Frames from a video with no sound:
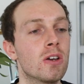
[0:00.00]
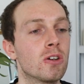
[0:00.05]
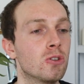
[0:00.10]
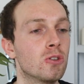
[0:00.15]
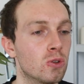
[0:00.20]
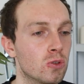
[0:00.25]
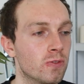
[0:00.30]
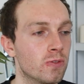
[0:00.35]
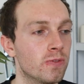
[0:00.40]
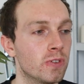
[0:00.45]

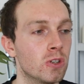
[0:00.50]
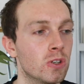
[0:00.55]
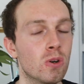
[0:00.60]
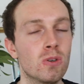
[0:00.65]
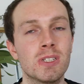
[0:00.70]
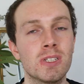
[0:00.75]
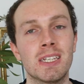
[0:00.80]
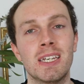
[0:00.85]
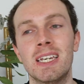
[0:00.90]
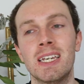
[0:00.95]
good for
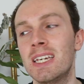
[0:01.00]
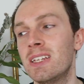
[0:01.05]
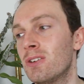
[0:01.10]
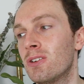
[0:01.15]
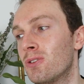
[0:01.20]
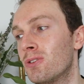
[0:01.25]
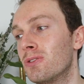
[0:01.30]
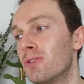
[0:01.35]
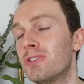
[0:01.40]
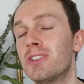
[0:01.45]
your skin
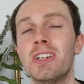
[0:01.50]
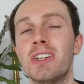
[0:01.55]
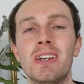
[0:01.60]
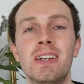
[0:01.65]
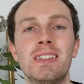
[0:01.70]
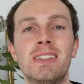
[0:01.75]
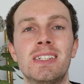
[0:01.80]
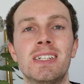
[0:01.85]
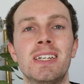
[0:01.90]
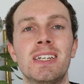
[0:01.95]
or
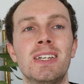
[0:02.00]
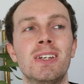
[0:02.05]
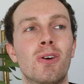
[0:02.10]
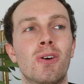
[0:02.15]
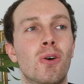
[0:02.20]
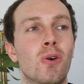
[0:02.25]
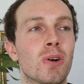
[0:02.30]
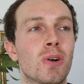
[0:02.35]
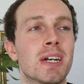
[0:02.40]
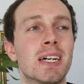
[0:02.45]
dirty
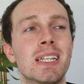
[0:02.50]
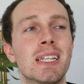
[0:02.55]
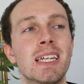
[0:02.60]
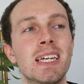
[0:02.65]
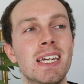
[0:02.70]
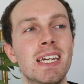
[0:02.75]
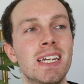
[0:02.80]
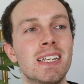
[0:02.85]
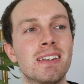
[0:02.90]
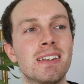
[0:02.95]
or
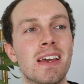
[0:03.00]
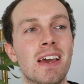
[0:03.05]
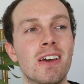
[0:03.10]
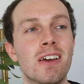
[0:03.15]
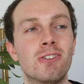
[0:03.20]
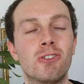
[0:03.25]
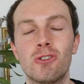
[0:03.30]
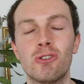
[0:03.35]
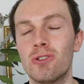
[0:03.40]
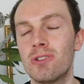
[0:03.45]
clean
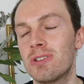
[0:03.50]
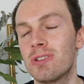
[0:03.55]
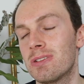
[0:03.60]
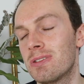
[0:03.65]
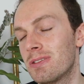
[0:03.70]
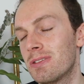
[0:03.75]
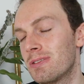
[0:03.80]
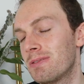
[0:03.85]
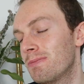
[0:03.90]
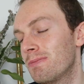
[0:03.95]
are
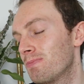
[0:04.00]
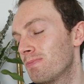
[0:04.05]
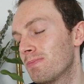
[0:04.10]
just